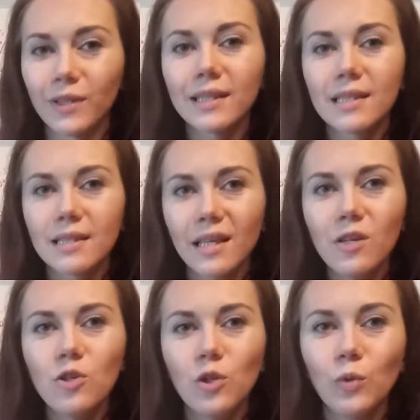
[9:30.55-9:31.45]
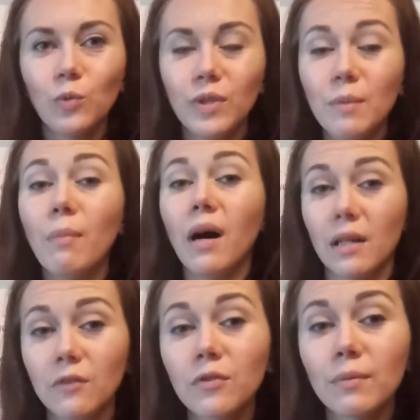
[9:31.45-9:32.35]
stage you
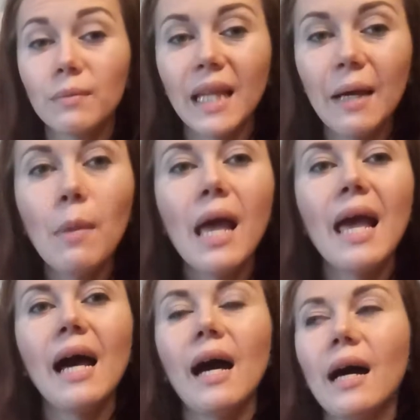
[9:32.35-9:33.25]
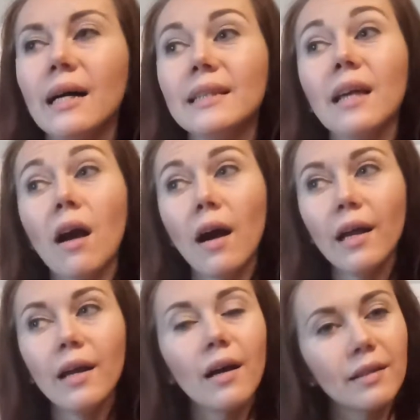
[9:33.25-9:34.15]
demand from them, the
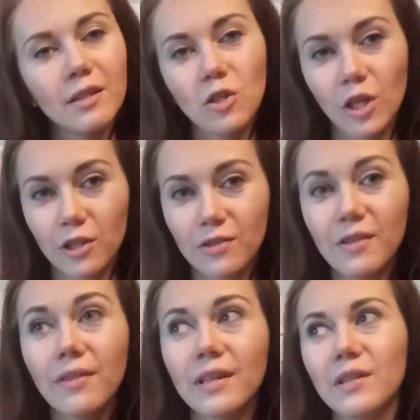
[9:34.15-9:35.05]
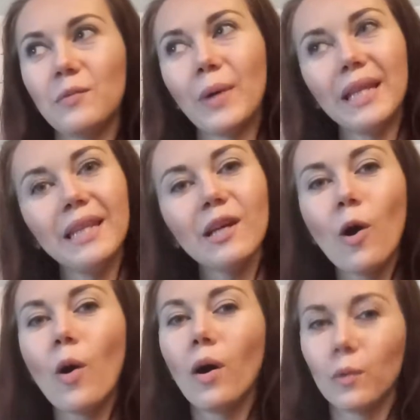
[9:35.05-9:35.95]
higher are the chances that when they
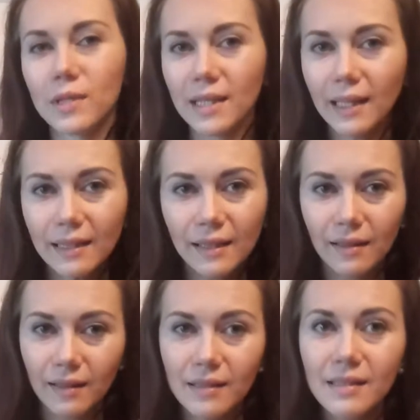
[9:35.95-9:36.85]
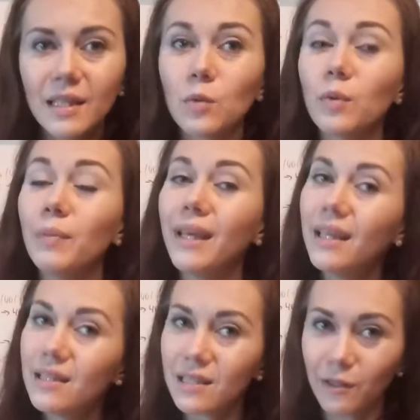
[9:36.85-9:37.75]
go outside the class, it will be
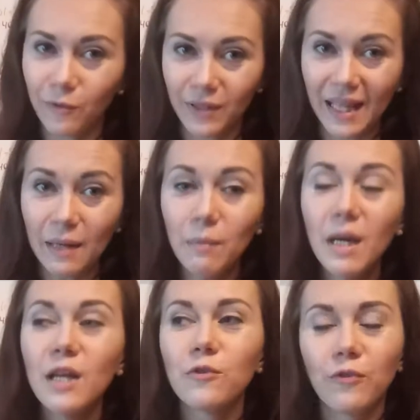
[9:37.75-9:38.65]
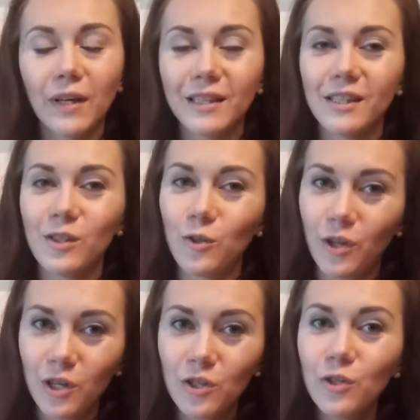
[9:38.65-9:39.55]
easier for them to find the
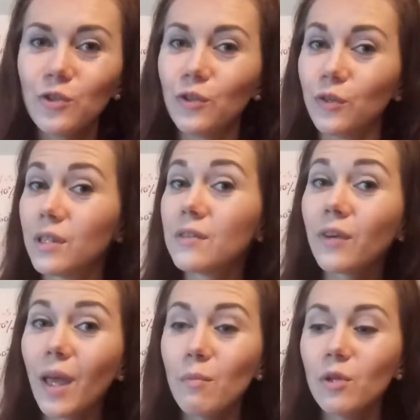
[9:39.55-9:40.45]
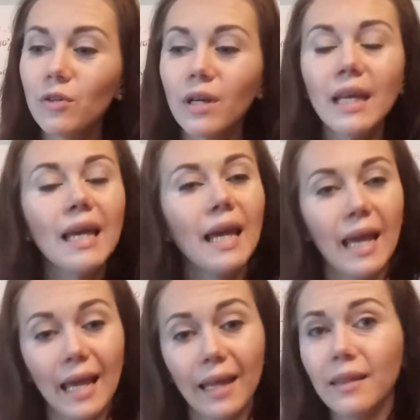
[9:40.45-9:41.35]
situation to use this vocabulary,
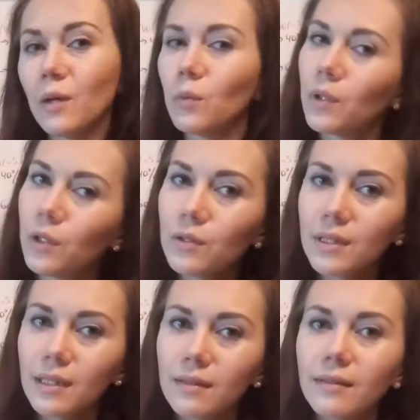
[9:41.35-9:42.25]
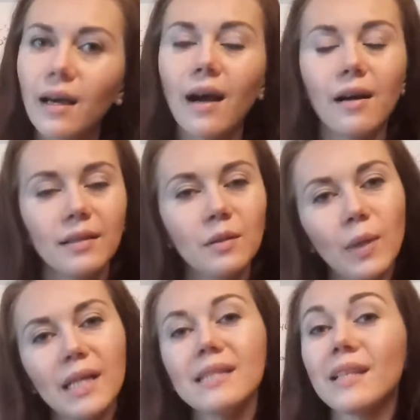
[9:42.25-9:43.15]
and they will use it,
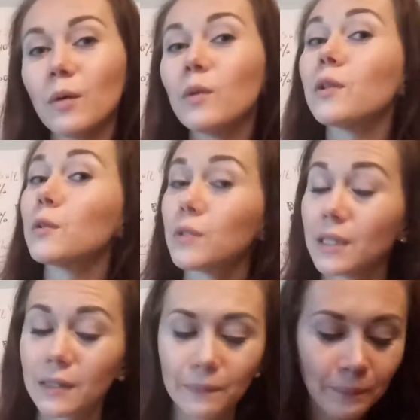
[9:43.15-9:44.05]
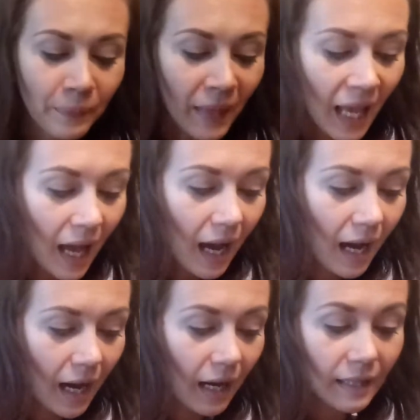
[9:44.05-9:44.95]
otherwise they will lose it.
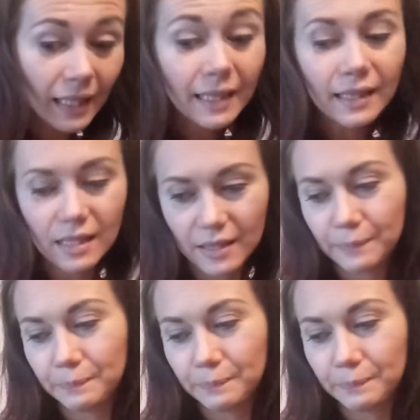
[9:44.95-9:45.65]
Like this.